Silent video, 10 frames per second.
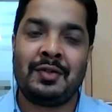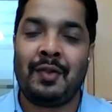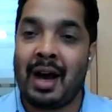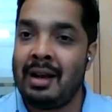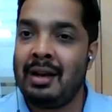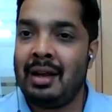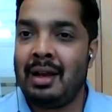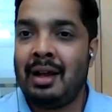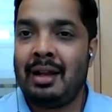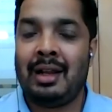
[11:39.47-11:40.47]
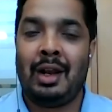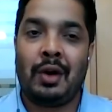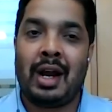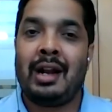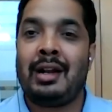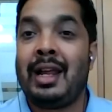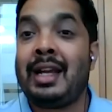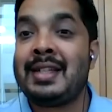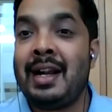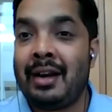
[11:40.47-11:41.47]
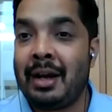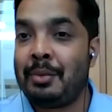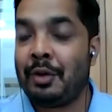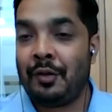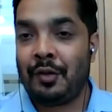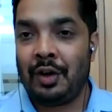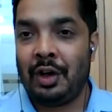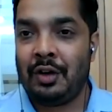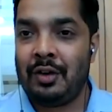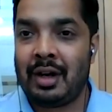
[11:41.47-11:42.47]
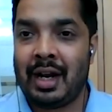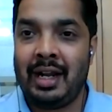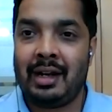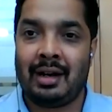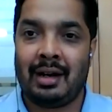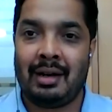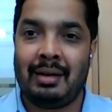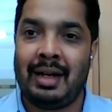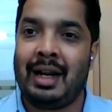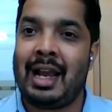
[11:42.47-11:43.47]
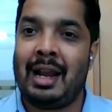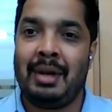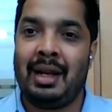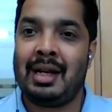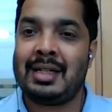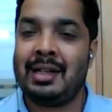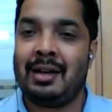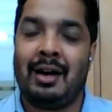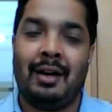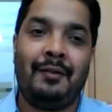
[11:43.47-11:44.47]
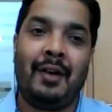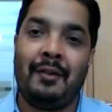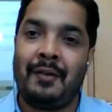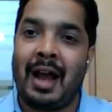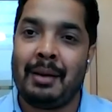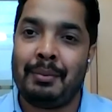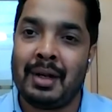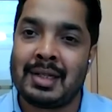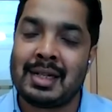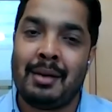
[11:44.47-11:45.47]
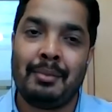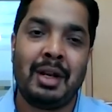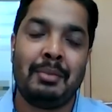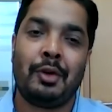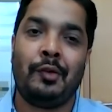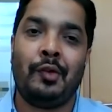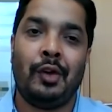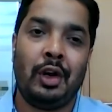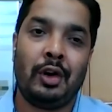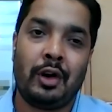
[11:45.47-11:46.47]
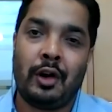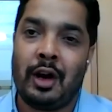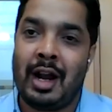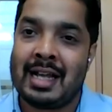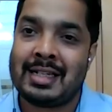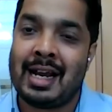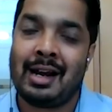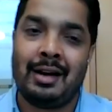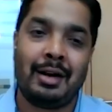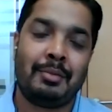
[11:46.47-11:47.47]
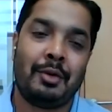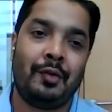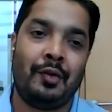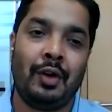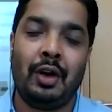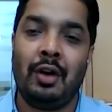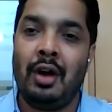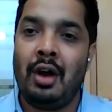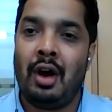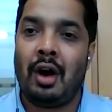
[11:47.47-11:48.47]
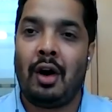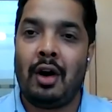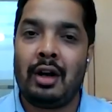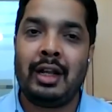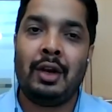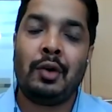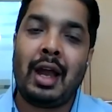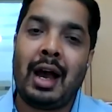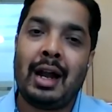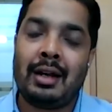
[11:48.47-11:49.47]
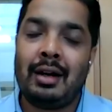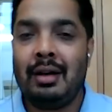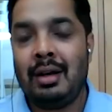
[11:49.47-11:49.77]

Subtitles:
one, they look at a tech-centric portfolio, right? And it can be, let's say, a fan plus company portfolio, or a NASDAQ 100 portfolio, or they look at a